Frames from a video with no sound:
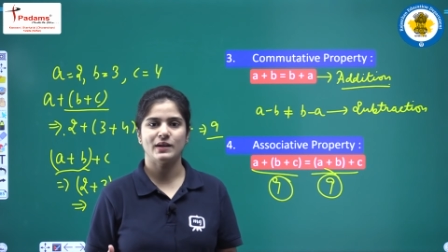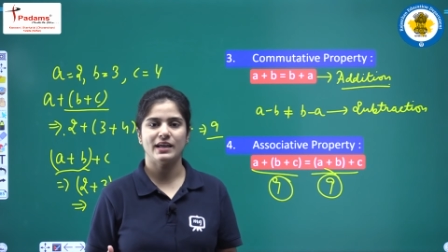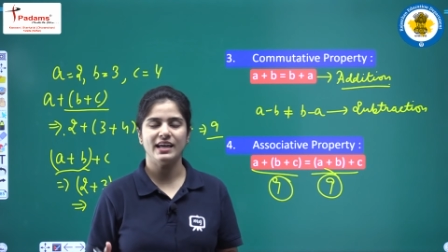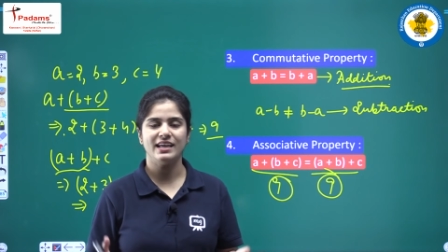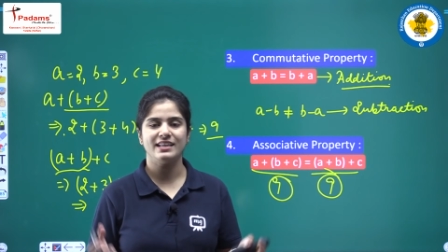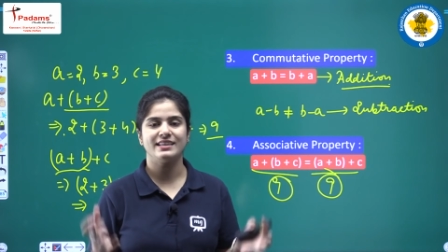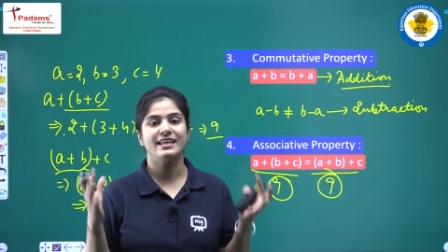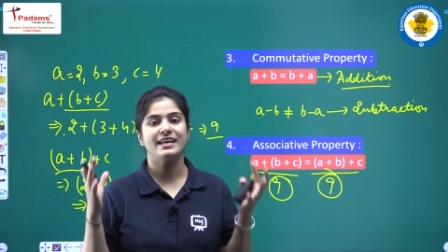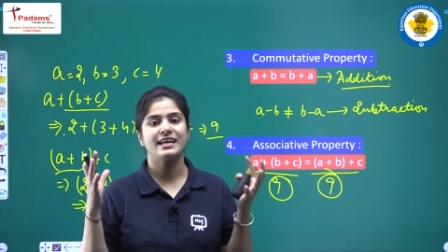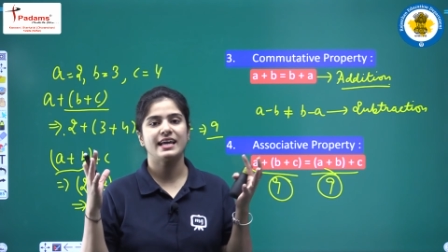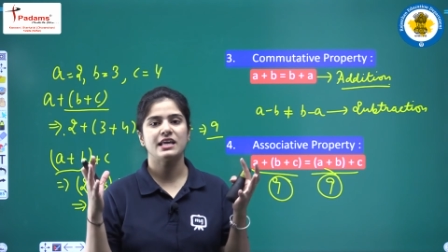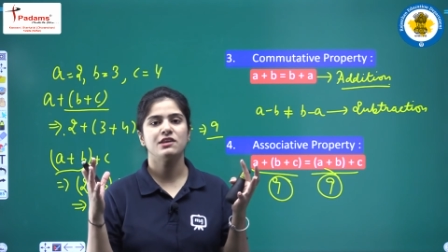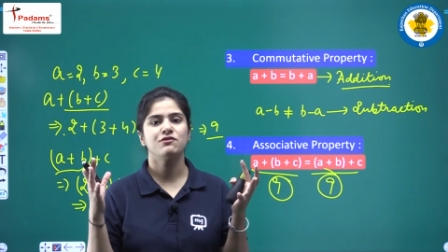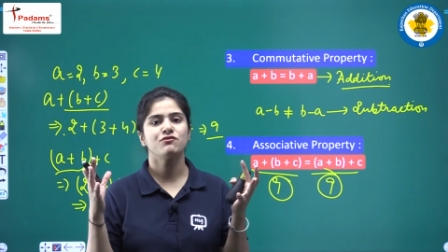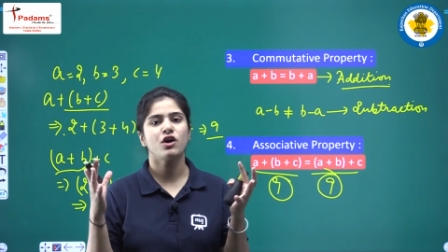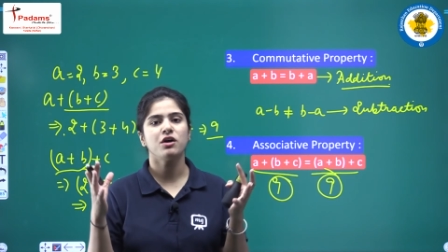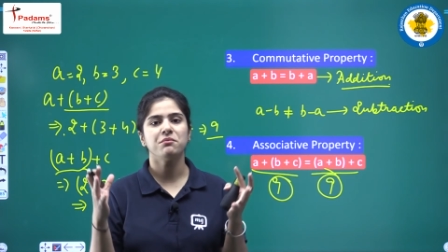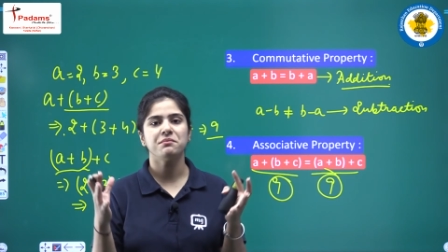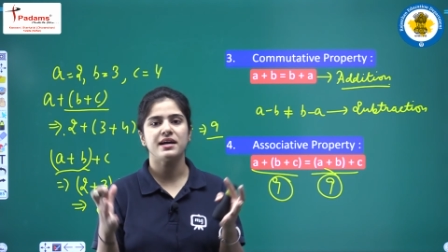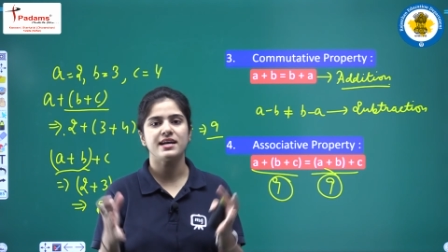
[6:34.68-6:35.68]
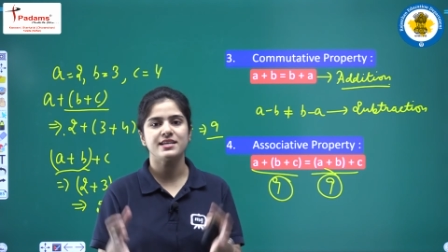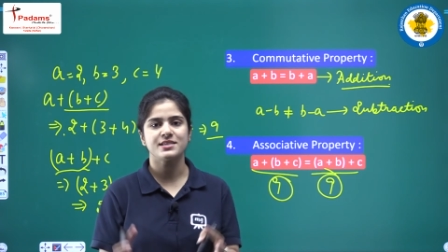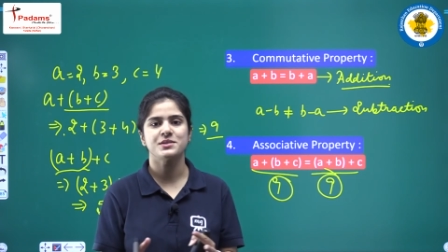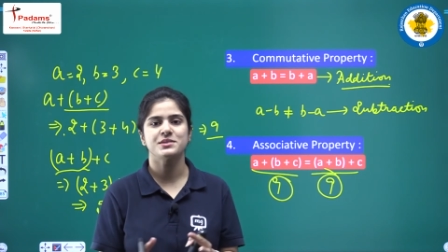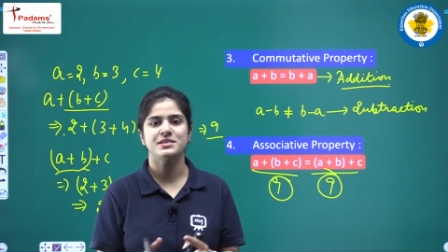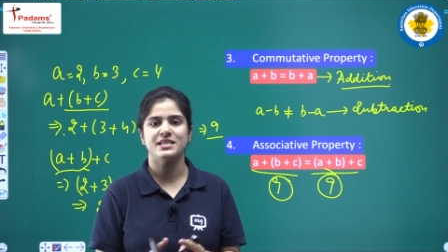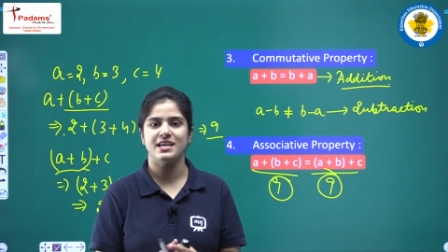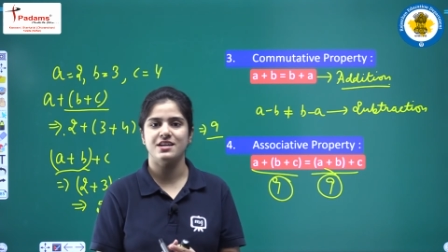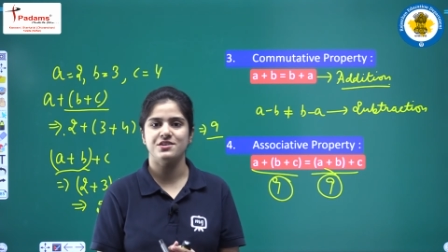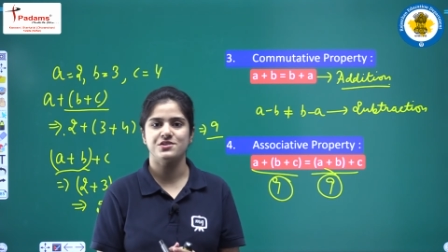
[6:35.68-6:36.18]
okay. They can form
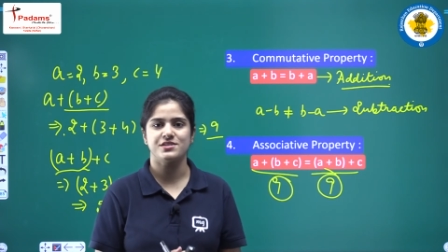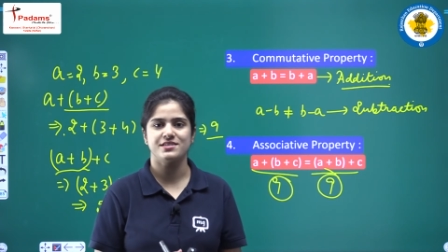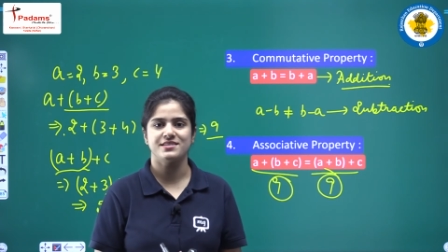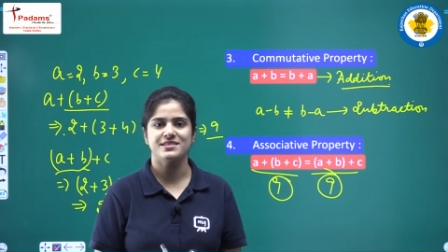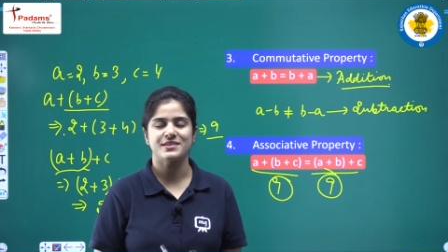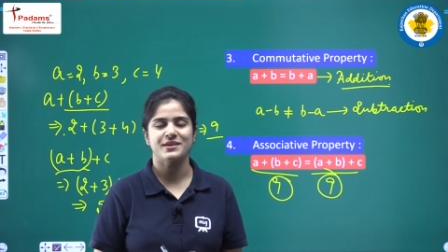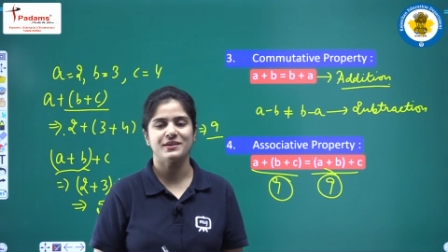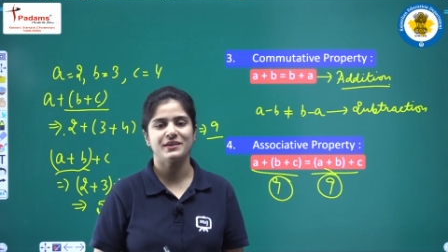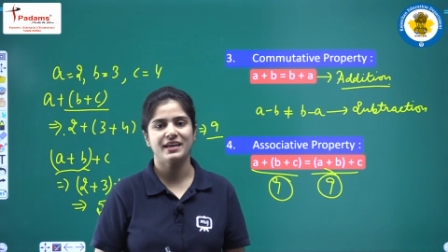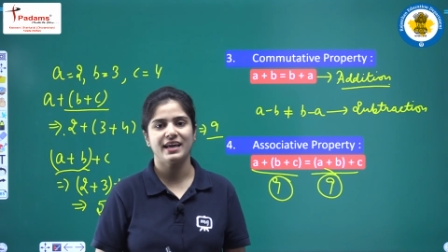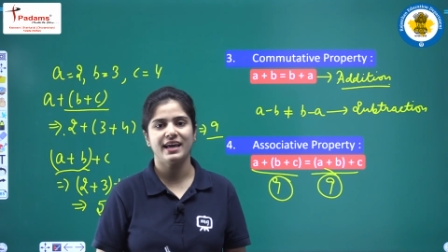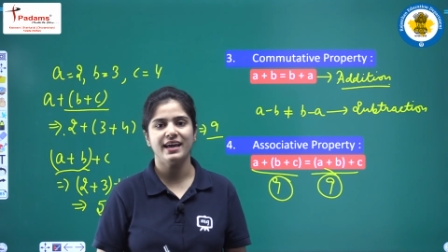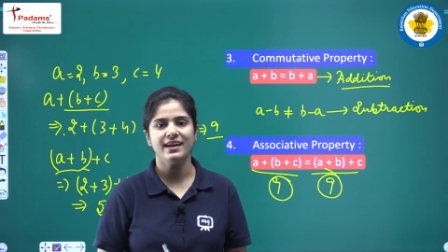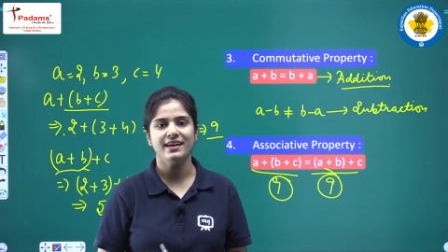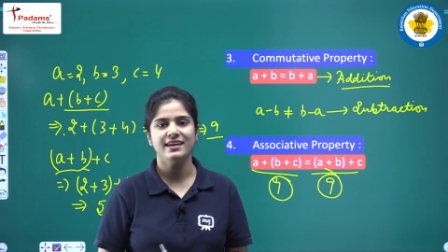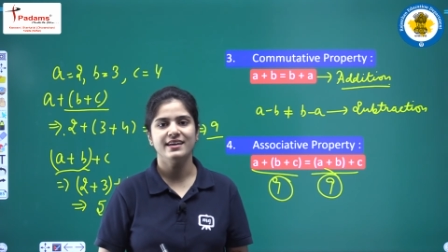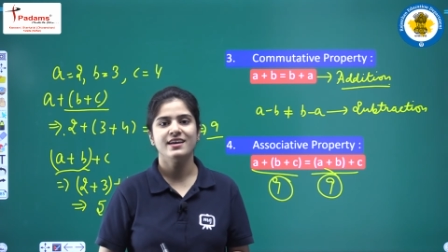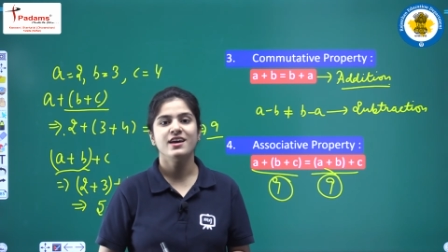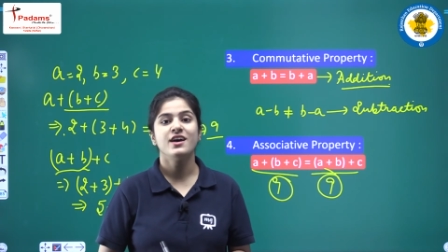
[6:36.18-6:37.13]
associations, okay.